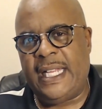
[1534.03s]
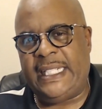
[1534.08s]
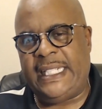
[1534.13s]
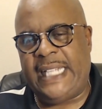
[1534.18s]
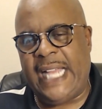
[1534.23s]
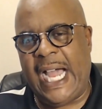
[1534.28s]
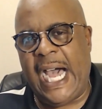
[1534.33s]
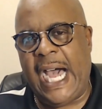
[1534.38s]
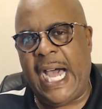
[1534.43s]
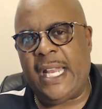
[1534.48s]

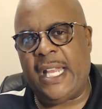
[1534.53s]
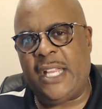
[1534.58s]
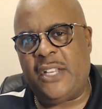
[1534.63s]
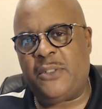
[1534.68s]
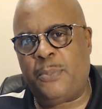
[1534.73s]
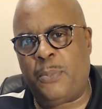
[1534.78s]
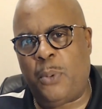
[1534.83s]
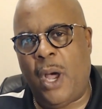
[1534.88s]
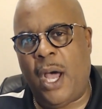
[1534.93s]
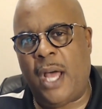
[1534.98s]
God has
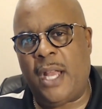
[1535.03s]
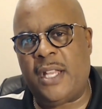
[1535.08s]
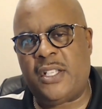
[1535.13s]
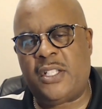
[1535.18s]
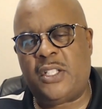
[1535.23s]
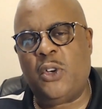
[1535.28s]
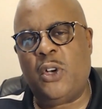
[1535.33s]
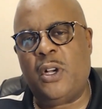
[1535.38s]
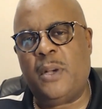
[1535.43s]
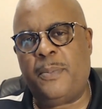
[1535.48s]
brought us
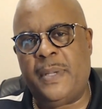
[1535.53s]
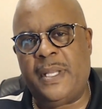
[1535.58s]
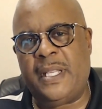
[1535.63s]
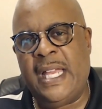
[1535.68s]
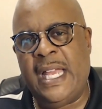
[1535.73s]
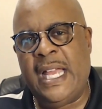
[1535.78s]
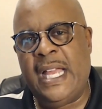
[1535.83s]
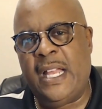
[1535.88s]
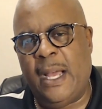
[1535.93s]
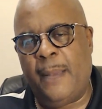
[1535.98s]
to
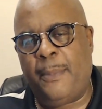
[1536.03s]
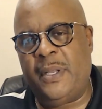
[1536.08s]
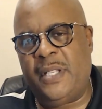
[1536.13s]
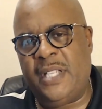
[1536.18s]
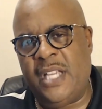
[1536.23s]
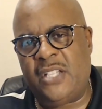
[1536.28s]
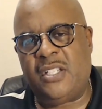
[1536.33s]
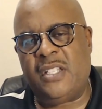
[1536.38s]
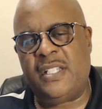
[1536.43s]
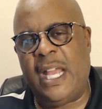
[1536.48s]
a
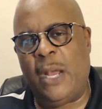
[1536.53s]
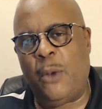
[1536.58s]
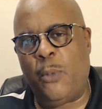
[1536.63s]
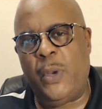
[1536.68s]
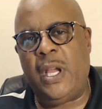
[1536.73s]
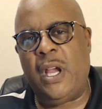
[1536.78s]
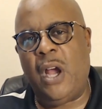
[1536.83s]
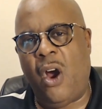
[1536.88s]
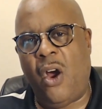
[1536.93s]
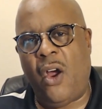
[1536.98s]
position that
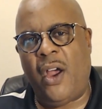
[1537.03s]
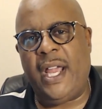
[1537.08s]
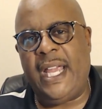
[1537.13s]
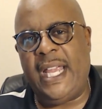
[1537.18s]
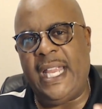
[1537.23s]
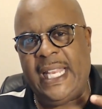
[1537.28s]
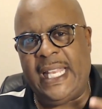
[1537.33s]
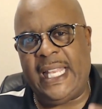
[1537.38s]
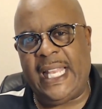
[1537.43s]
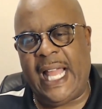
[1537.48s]
we are
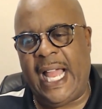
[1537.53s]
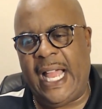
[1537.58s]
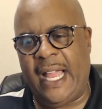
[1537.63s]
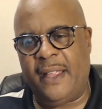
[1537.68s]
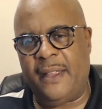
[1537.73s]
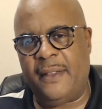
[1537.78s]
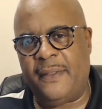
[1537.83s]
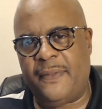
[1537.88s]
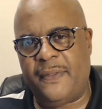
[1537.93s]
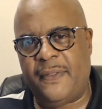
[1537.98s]
in
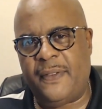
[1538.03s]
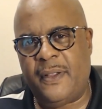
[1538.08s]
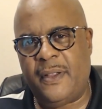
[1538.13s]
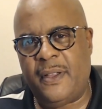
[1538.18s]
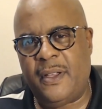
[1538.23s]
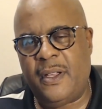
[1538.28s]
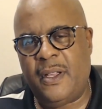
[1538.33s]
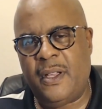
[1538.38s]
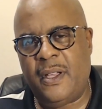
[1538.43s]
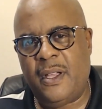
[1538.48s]
life
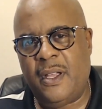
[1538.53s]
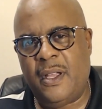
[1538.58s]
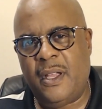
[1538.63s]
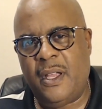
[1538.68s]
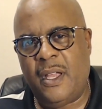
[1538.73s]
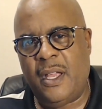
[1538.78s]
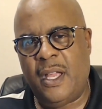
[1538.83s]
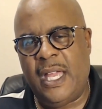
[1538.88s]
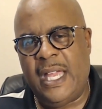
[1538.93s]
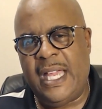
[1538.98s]

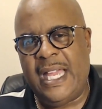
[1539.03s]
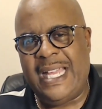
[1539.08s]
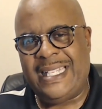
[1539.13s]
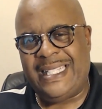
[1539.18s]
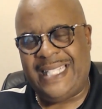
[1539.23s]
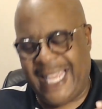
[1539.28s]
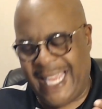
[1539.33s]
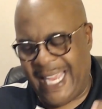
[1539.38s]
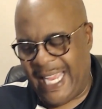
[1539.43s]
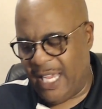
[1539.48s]

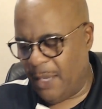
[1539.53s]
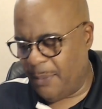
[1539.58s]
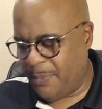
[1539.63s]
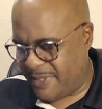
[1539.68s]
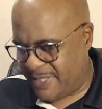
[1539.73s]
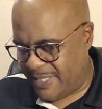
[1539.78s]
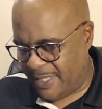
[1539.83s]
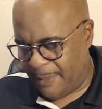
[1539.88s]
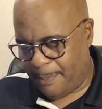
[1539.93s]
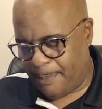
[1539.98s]
to help
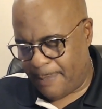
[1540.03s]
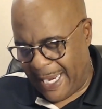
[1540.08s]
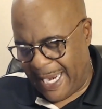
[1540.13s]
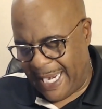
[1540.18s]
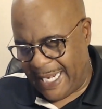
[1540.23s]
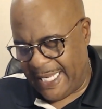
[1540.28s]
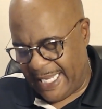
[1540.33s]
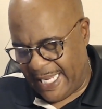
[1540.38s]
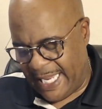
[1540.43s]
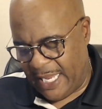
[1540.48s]

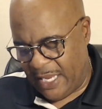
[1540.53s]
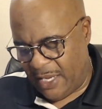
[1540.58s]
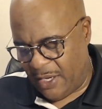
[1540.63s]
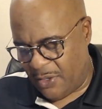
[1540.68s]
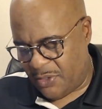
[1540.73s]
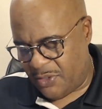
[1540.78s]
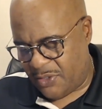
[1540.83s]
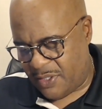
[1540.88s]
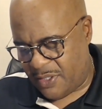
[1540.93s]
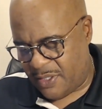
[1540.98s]
somebody
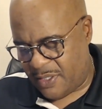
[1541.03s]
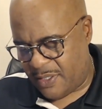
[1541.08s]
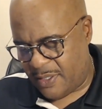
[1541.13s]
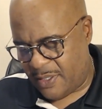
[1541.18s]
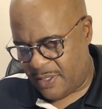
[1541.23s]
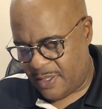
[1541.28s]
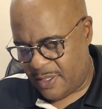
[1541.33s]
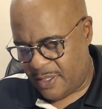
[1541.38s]
else.